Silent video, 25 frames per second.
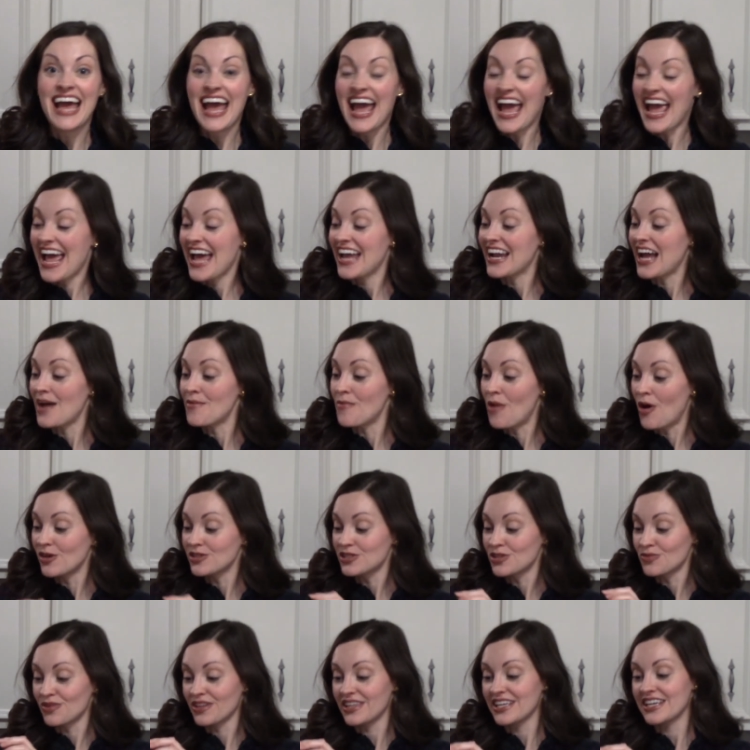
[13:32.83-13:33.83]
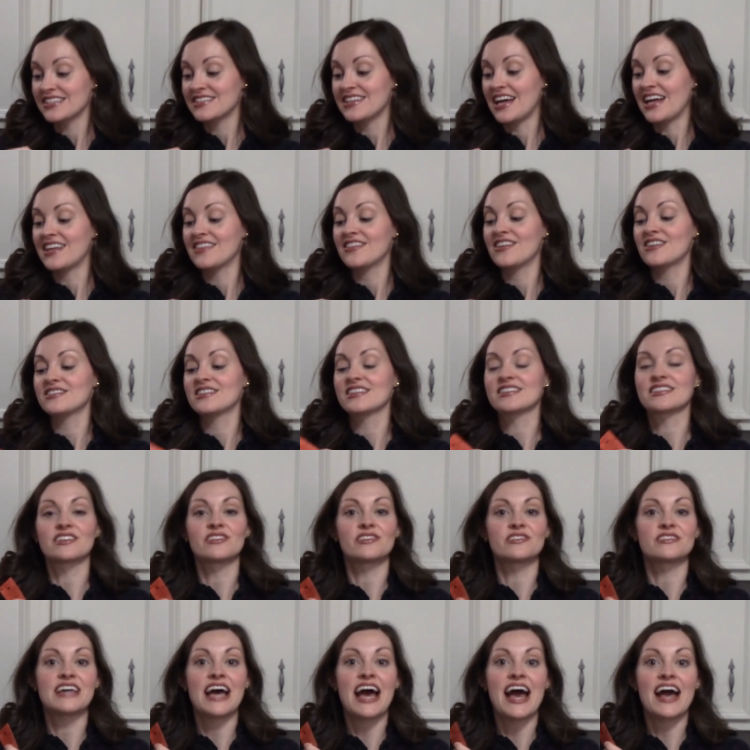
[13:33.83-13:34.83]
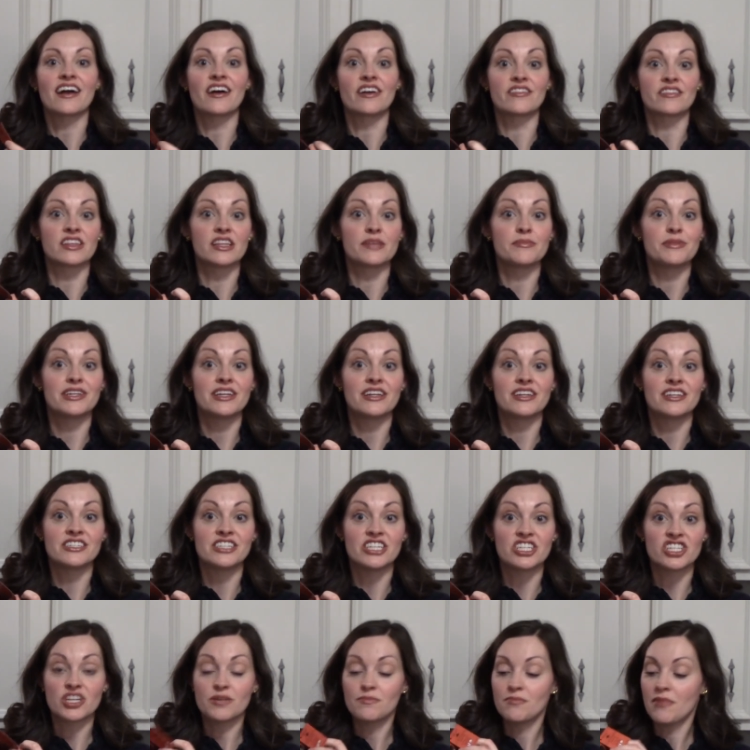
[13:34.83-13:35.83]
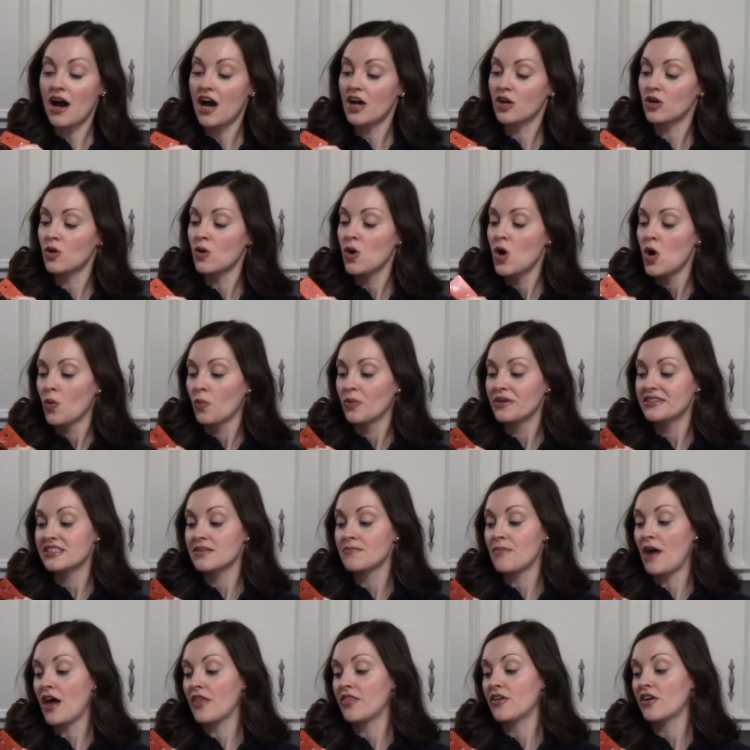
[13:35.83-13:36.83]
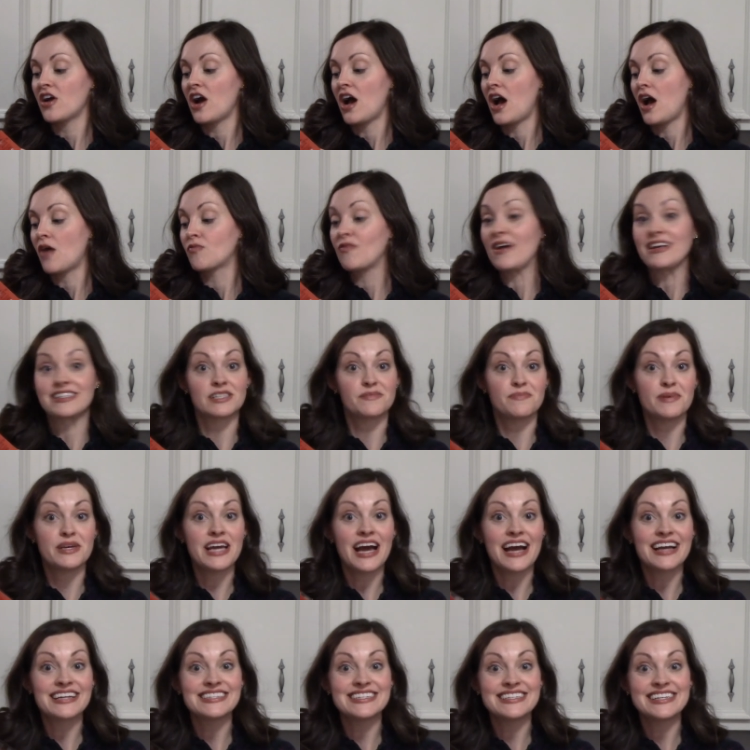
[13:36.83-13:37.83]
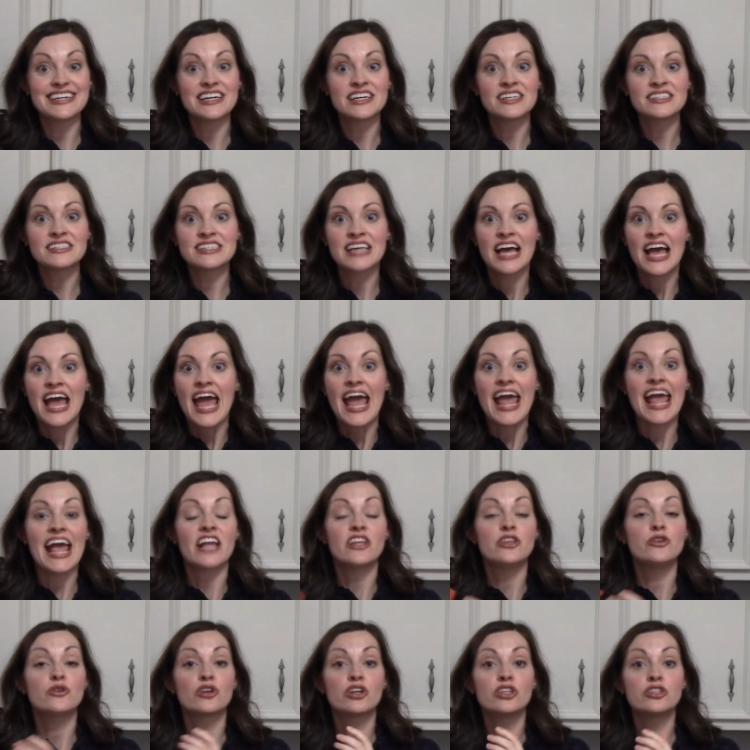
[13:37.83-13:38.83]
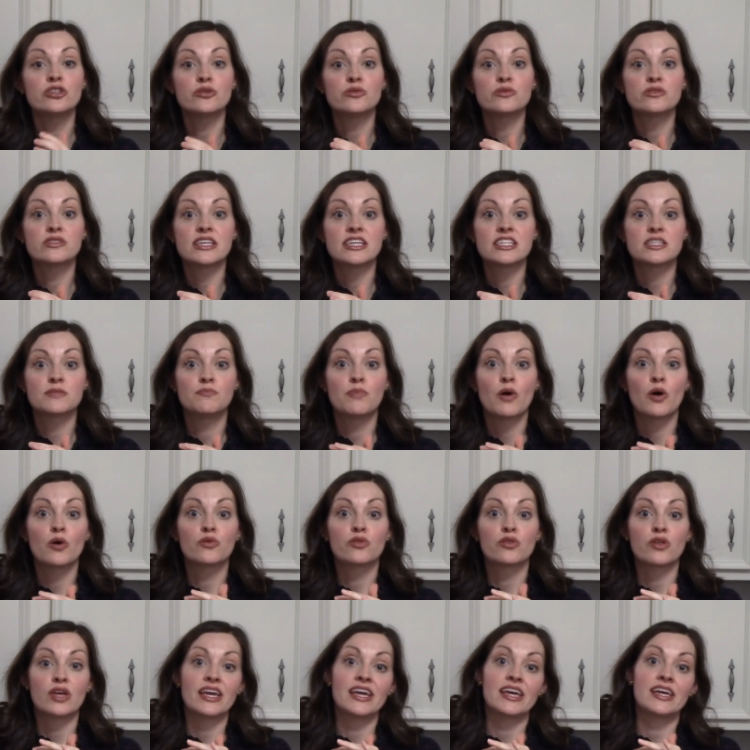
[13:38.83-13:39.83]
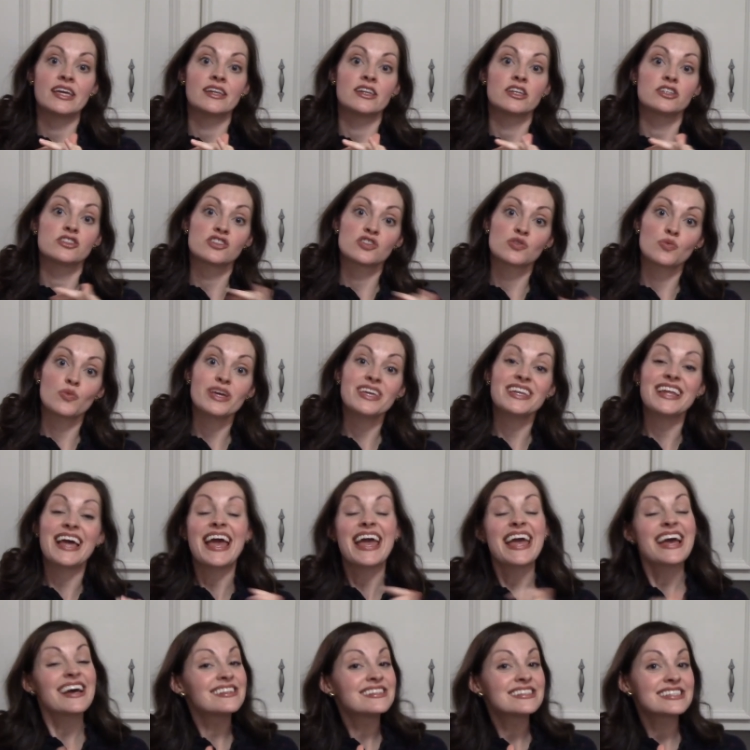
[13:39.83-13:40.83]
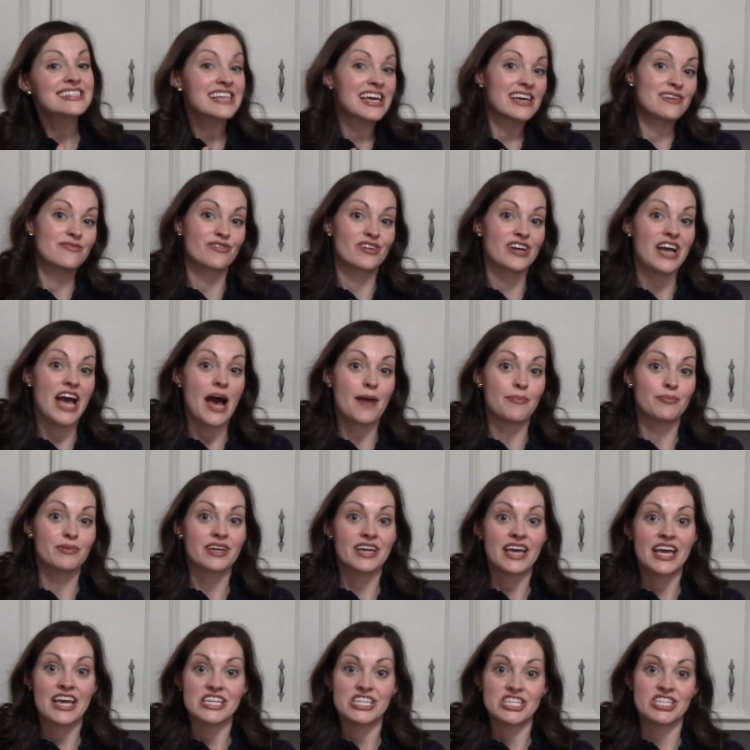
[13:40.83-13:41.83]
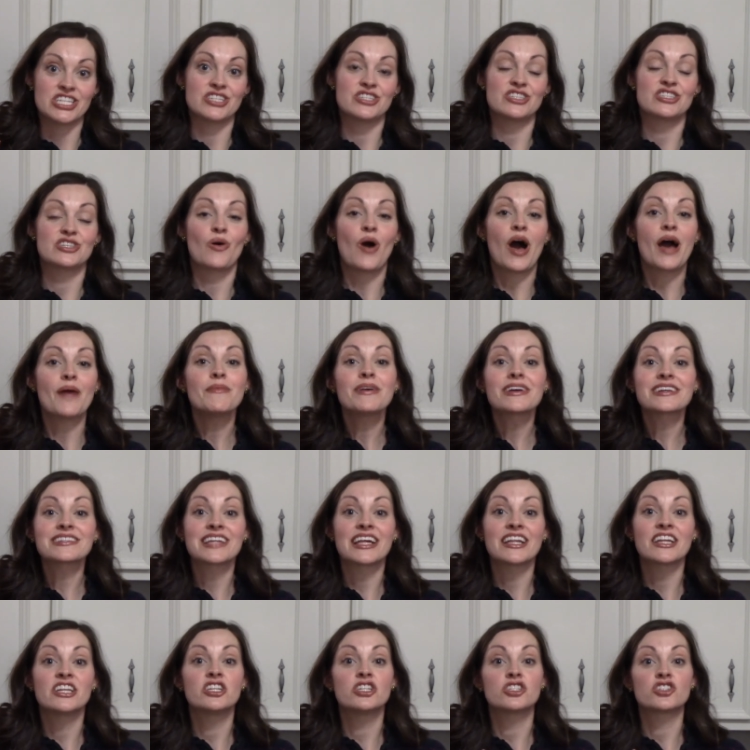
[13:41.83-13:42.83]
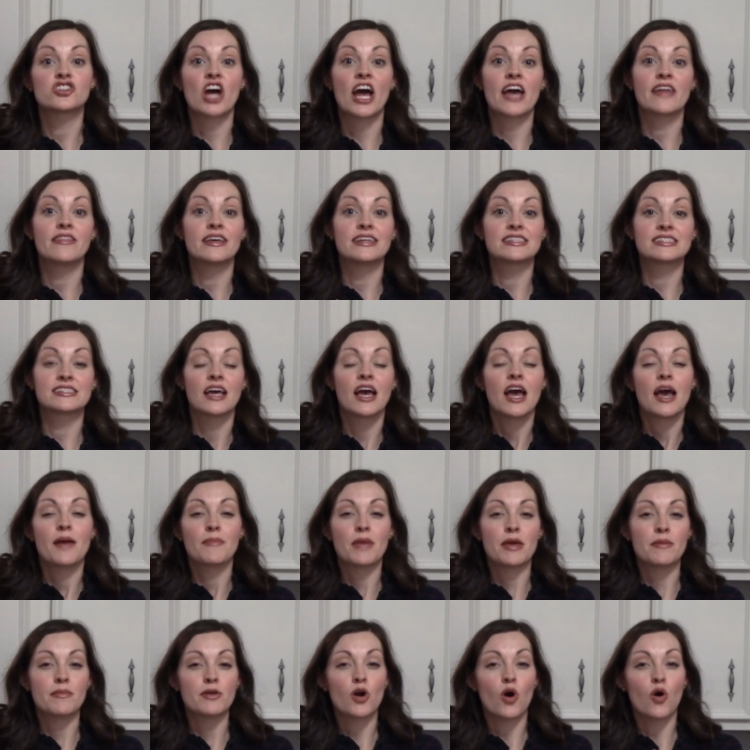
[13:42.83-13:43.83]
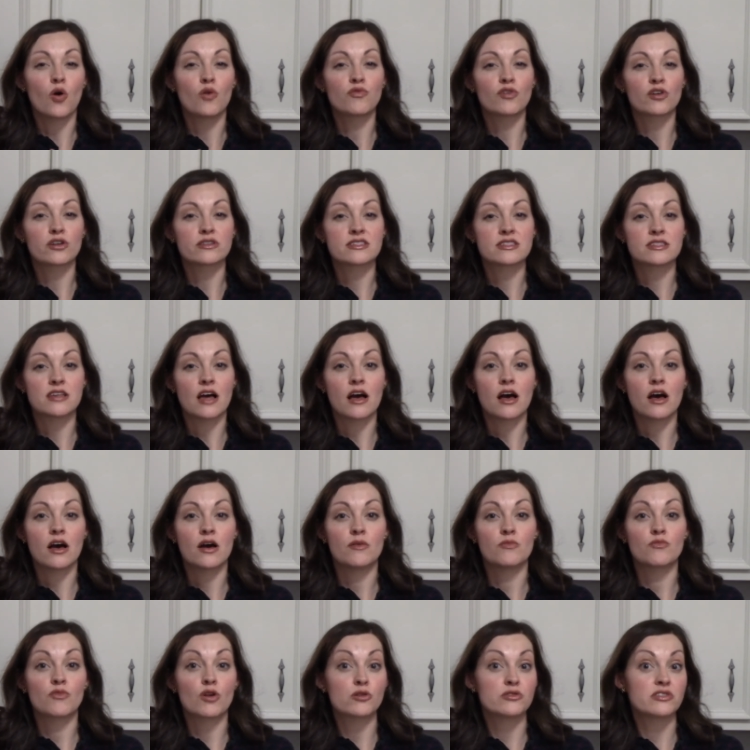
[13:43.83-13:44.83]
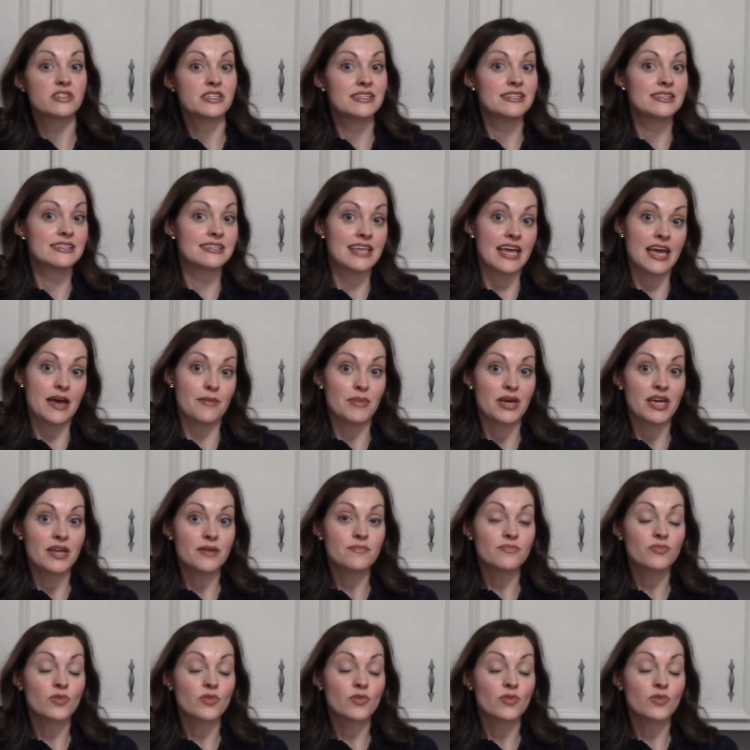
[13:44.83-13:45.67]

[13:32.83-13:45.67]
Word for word: And I'm also really excited. There's this little tag on the limited edition bottle with some other recipe ideas, and you can use this both in sweet and savory applications. So I'm excited to try this maybe over some roasted salmon